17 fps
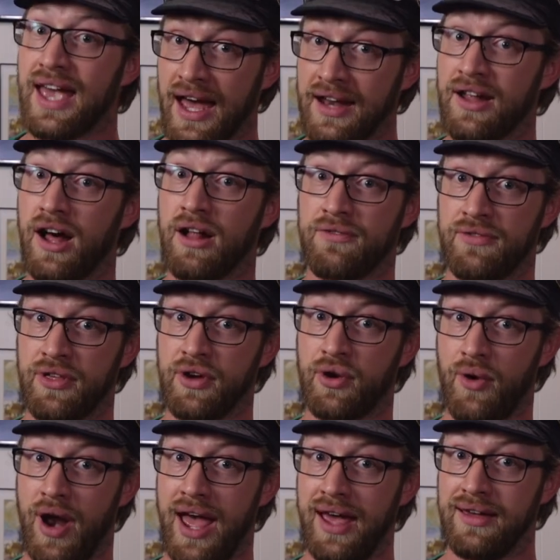Gandalf the
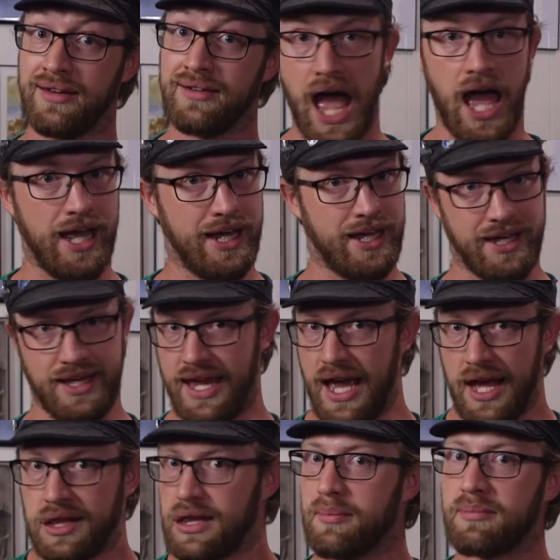Grey. I
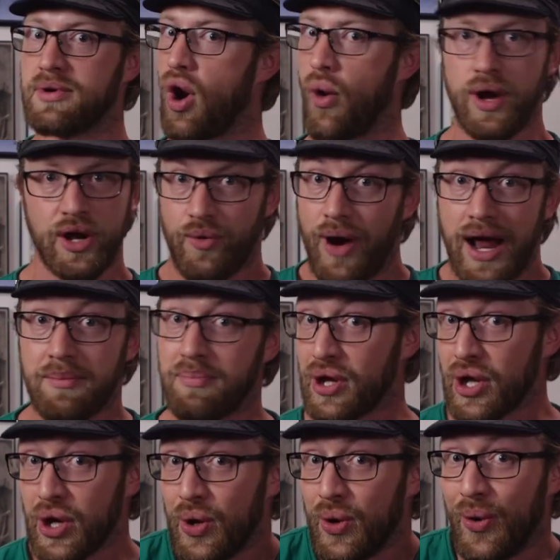guess I'm going
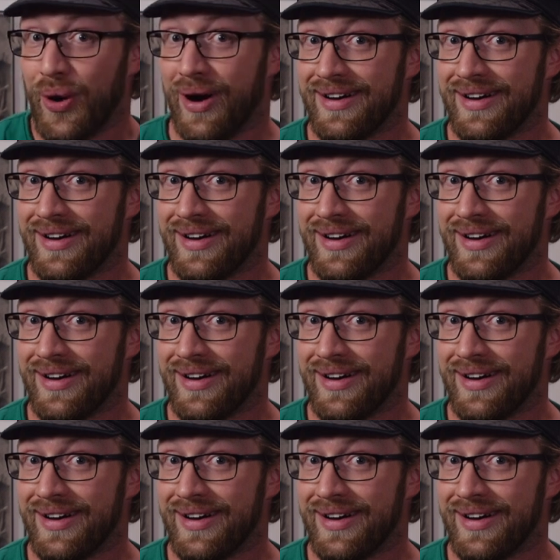red-blue.